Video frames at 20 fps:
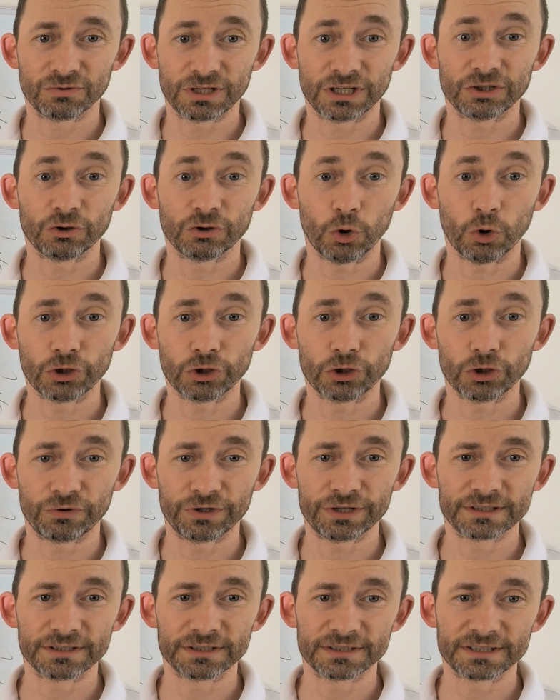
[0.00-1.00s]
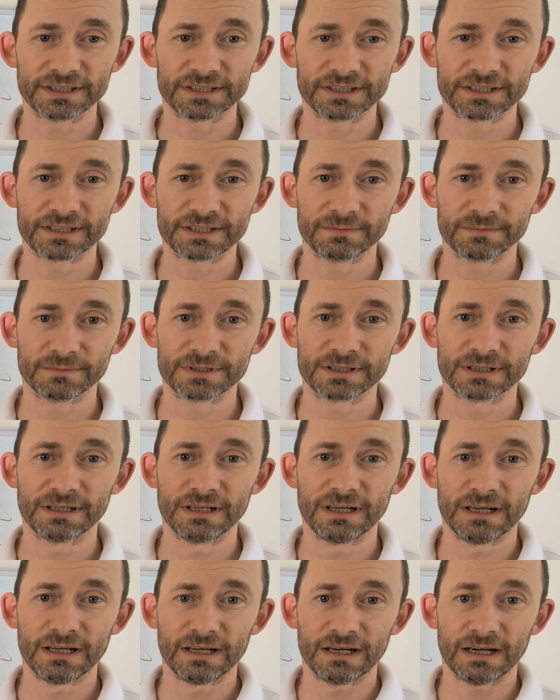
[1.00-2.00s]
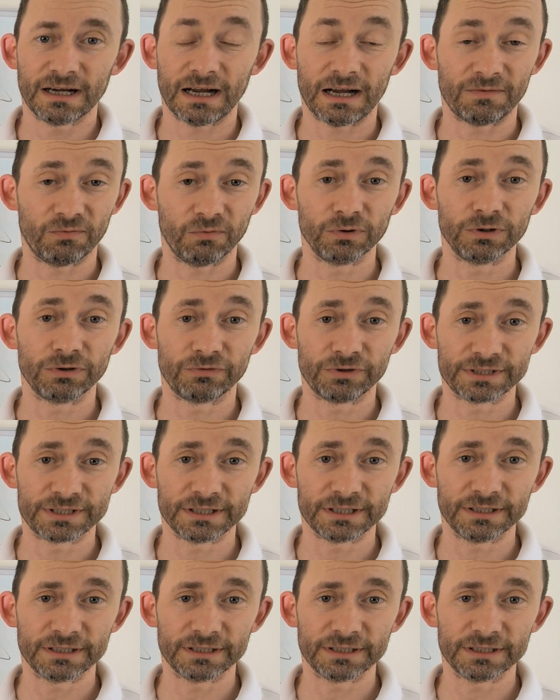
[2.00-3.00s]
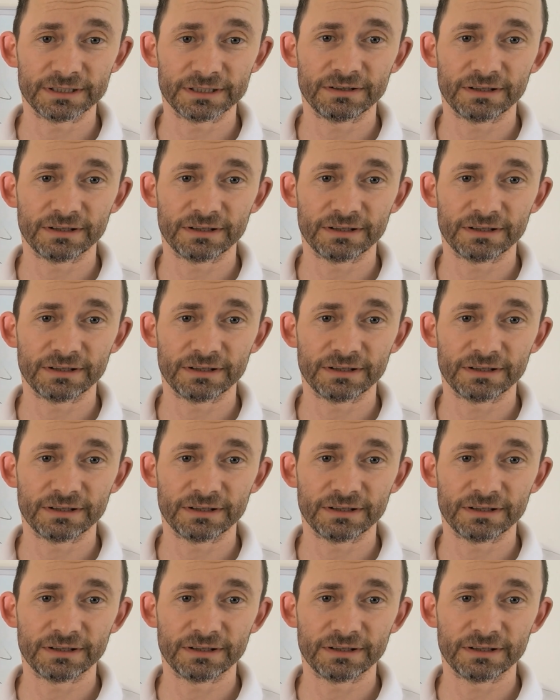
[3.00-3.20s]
that all your critical systems are fully resilient,